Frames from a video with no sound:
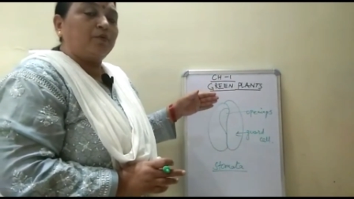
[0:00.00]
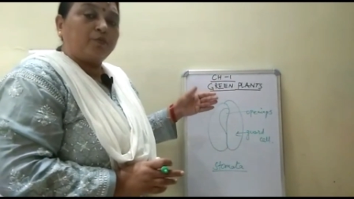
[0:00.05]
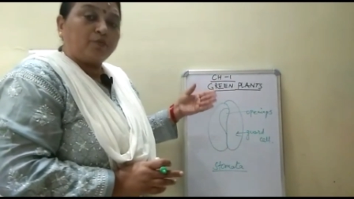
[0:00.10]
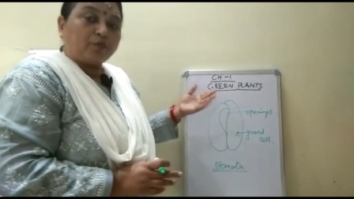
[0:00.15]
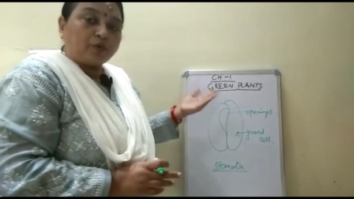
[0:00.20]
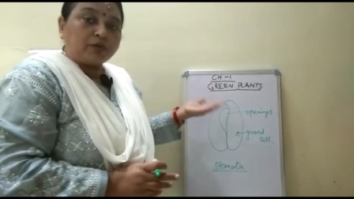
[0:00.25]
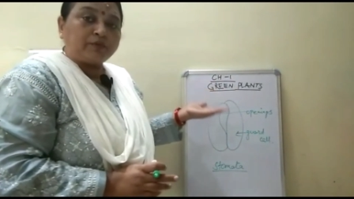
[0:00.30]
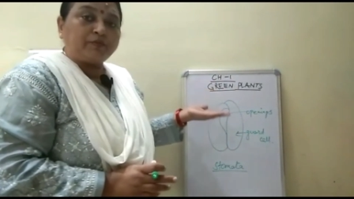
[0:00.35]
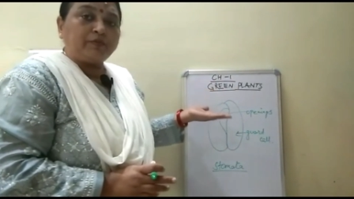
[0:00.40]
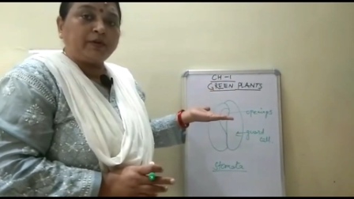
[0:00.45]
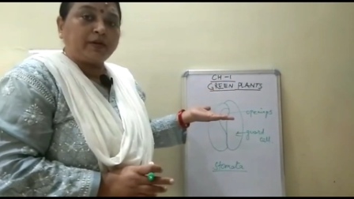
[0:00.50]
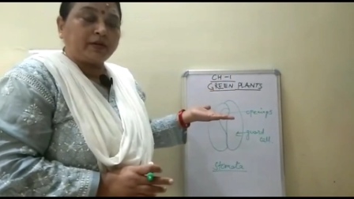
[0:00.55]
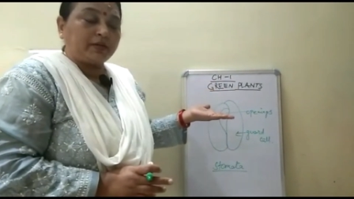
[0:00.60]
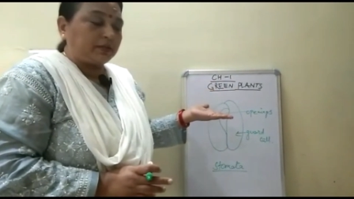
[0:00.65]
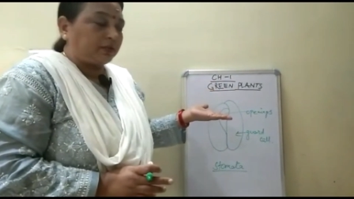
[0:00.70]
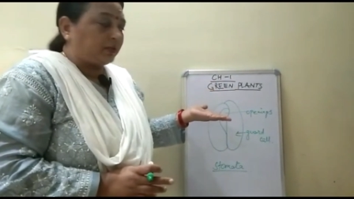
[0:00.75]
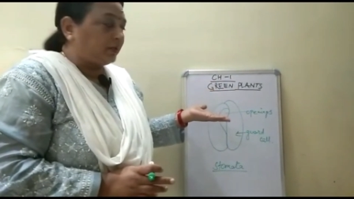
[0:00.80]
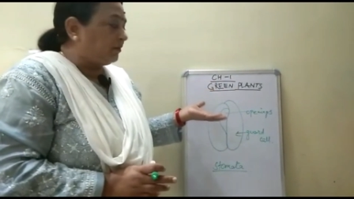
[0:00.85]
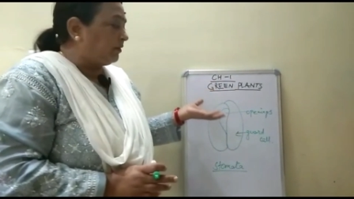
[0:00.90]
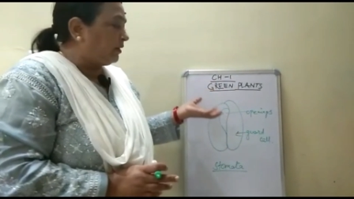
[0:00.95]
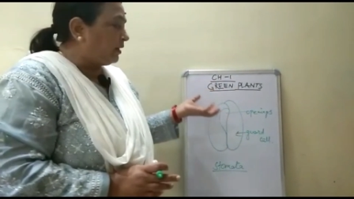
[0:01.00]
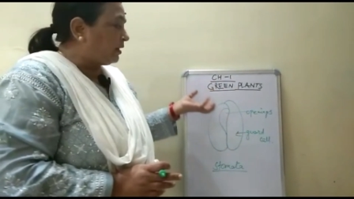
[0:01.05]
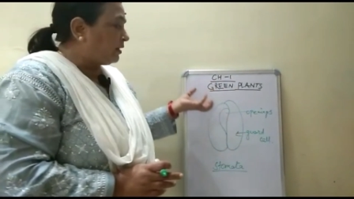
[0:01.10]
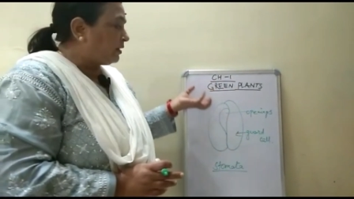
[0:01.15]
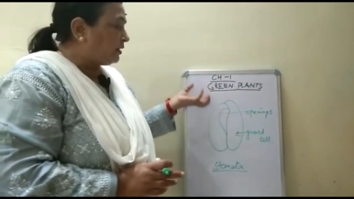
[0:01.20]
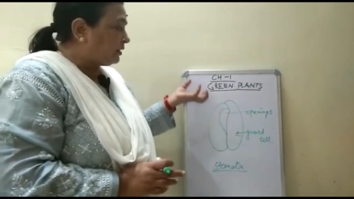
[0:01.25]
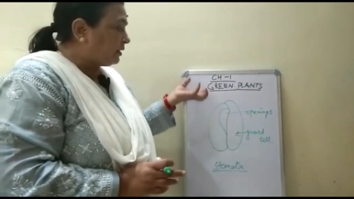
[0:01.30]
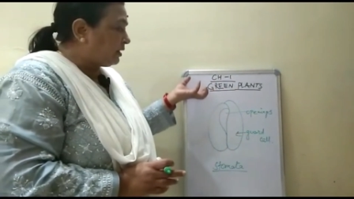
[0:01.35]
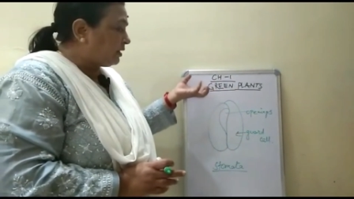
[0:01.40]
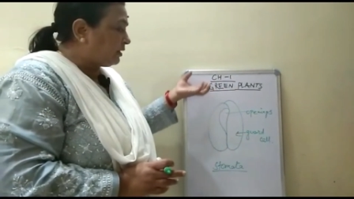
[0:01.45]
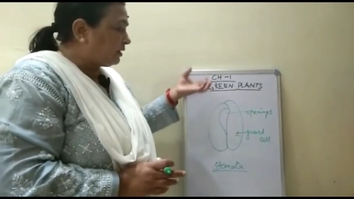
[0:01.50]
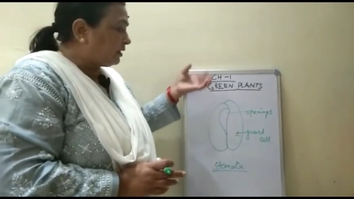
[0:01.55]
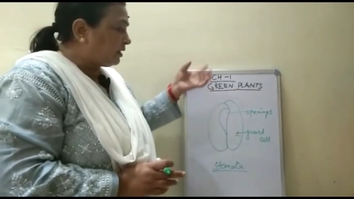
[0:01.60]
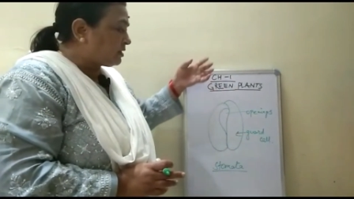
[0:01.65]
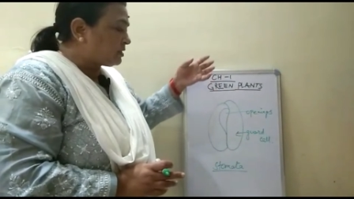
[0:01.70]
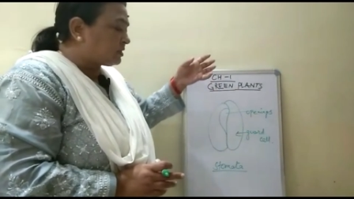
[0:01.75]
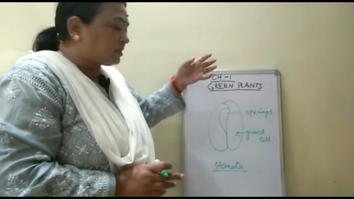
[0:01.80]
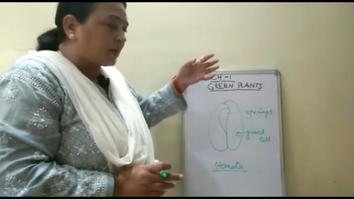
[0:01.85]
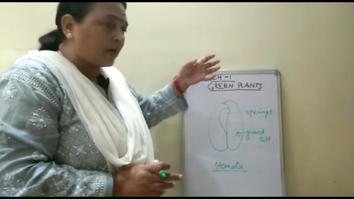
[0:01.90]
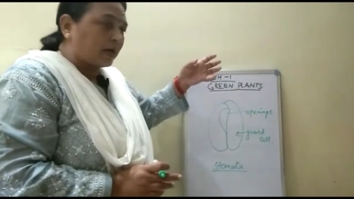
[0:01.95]
What we are eating? We are eating the
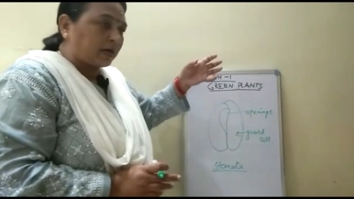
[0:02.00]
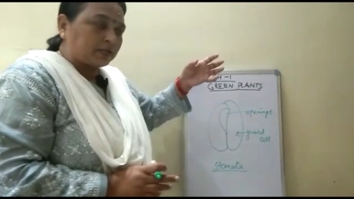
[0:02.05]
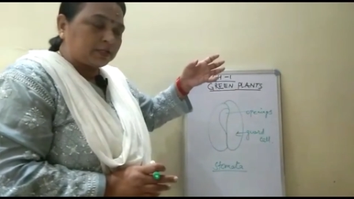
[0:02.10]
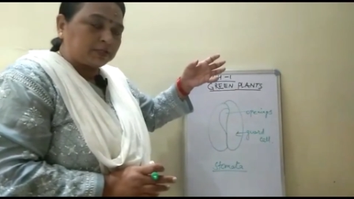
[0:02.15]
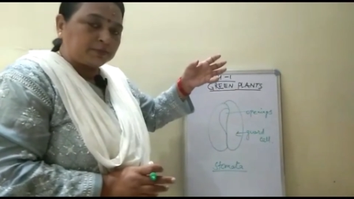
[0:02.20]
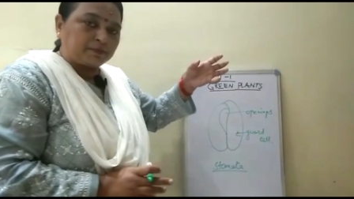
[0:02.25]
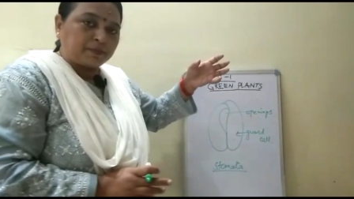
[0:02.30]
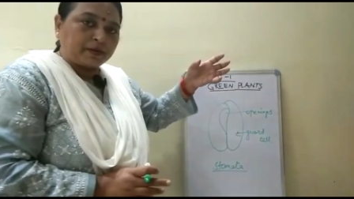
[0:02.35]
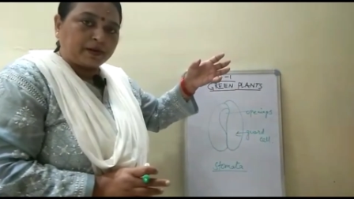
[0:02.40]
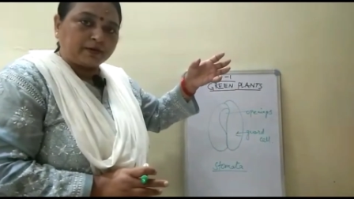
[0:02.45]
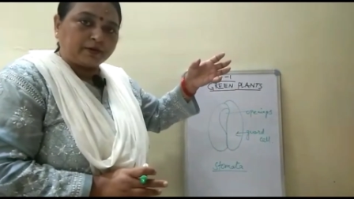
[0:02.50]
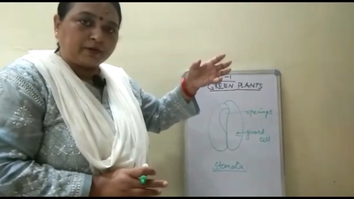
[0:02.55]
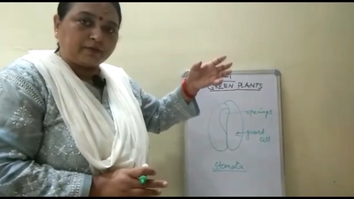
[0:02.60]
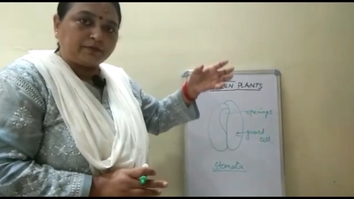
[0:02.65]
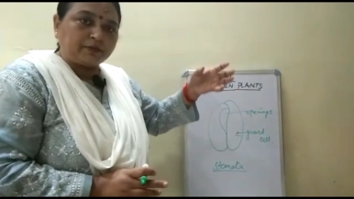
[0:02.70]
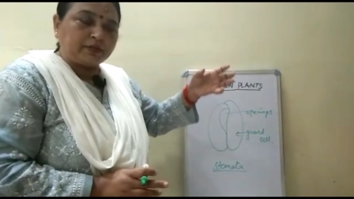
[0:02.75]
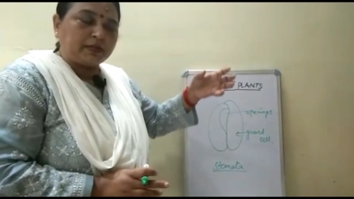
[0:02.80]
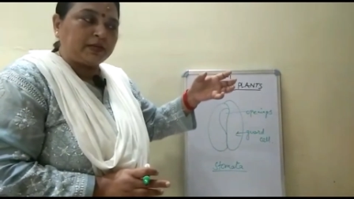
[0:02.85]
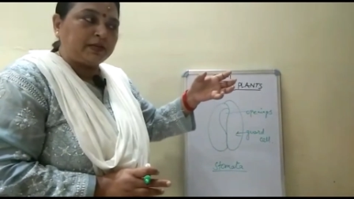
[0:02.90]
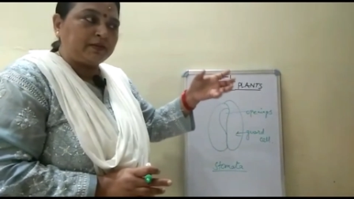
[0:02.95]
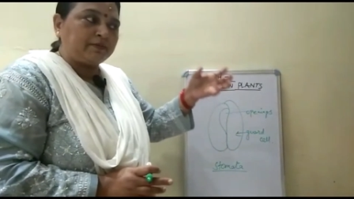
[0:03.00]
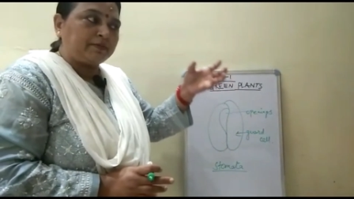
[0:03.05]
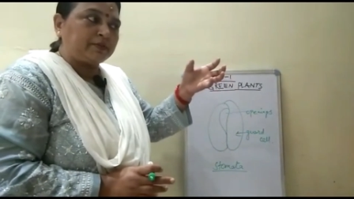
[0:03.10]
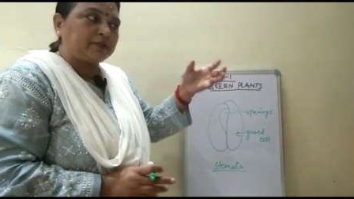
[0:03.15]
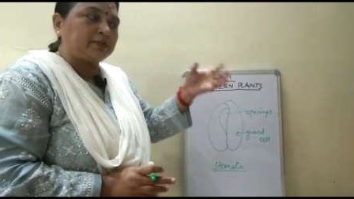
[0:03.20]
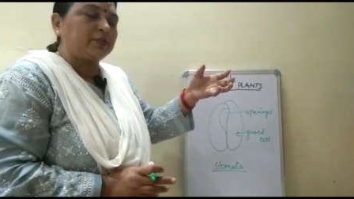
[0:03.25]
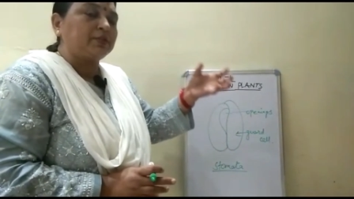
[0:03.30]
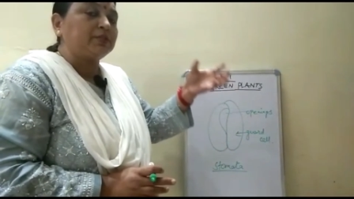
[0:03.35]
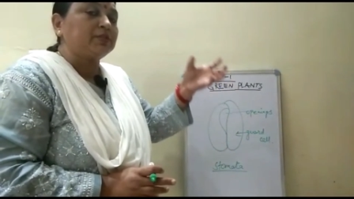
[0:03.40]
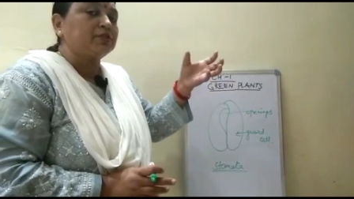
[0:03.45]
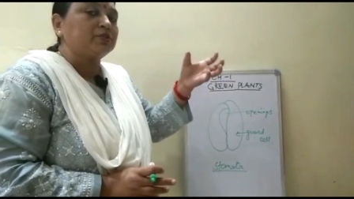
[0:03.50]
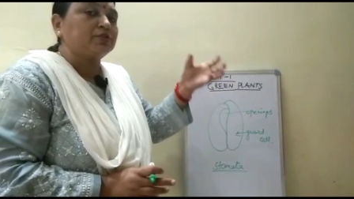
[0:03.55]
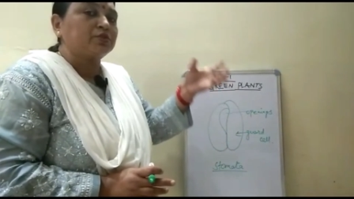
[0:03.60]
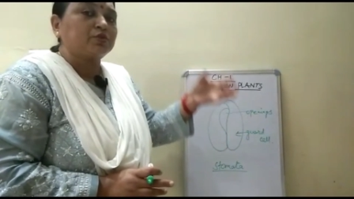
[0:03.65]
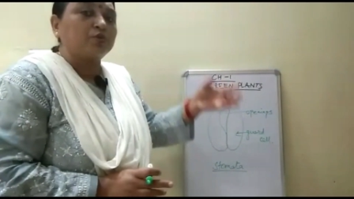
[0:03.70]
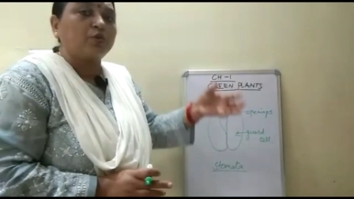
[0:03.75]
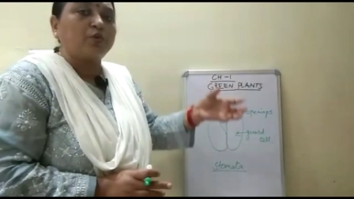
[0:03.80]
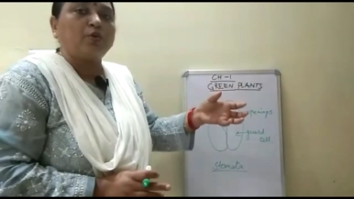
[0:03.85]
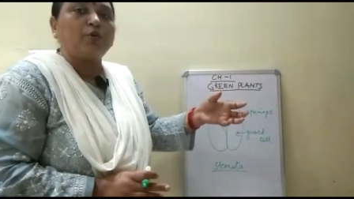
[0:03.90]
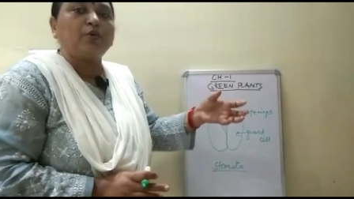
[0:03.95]
starch part of the leaf which is
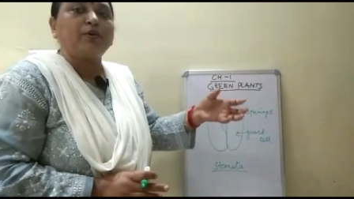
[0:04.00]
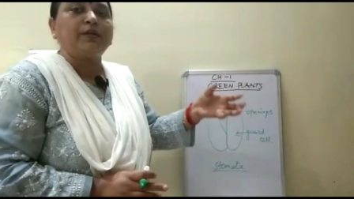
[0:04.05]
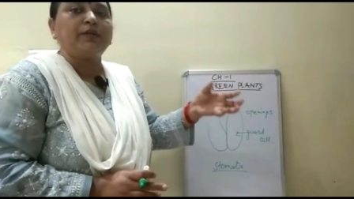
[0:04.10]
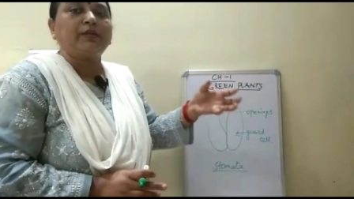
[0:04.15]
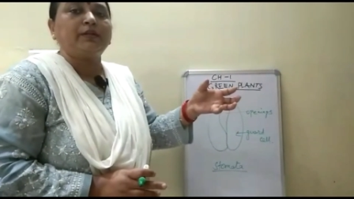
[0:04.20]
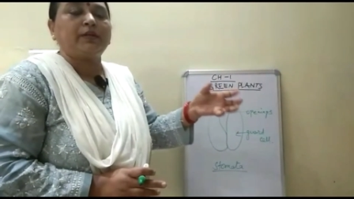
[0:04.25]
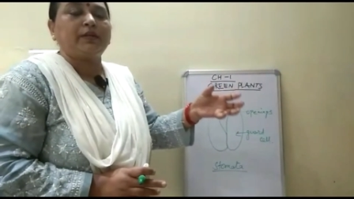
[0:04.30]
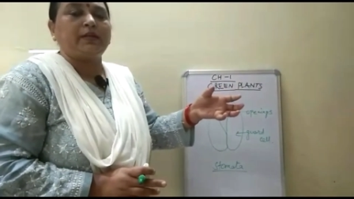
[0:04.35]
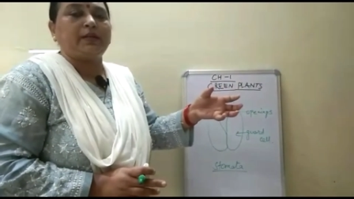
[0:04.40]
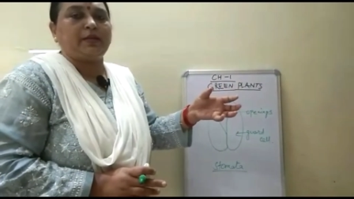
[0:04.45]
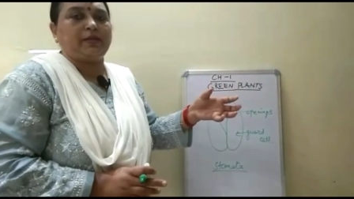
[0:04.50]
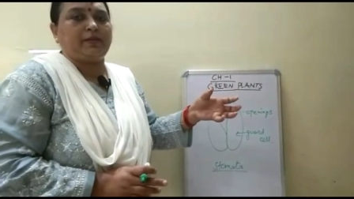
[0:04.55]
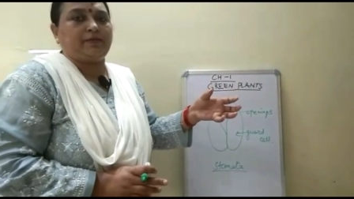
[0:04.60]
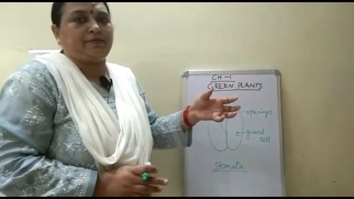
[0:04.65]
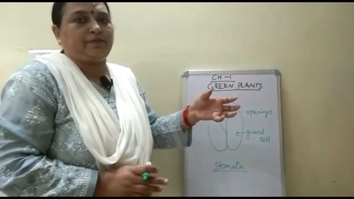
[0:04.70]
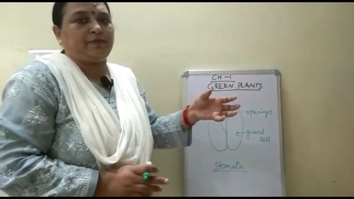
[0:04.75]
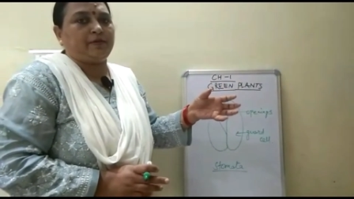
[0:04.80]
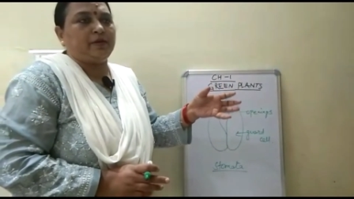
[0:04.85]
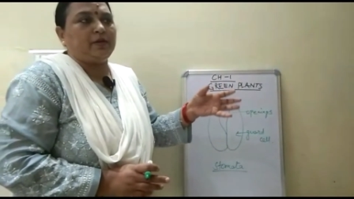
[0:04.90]
stored in the leaf.